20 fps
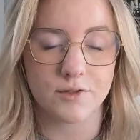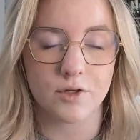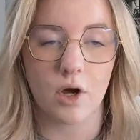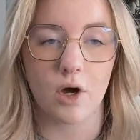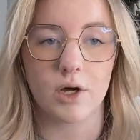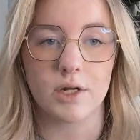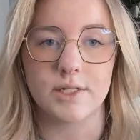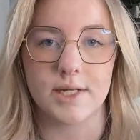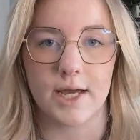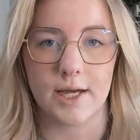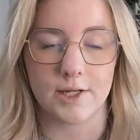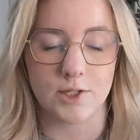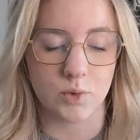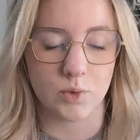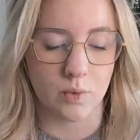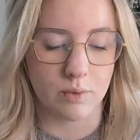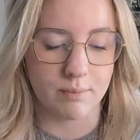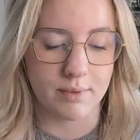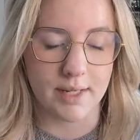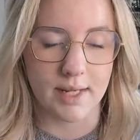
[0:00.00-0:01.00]
Contacts
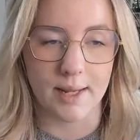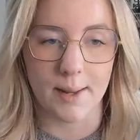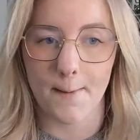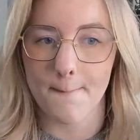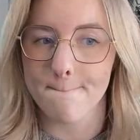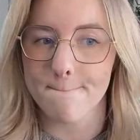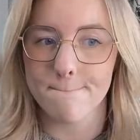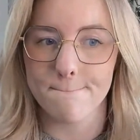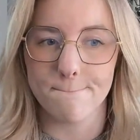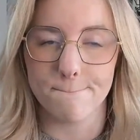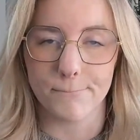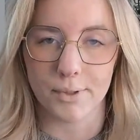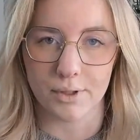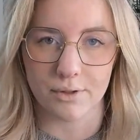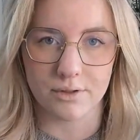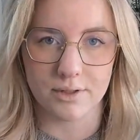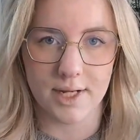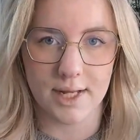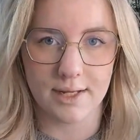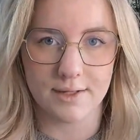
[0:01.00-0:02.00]
would be
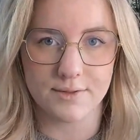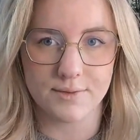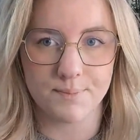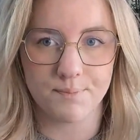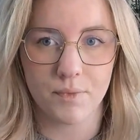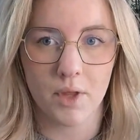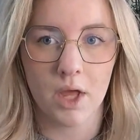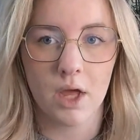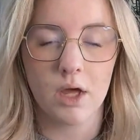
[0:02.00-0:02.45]
birthdays.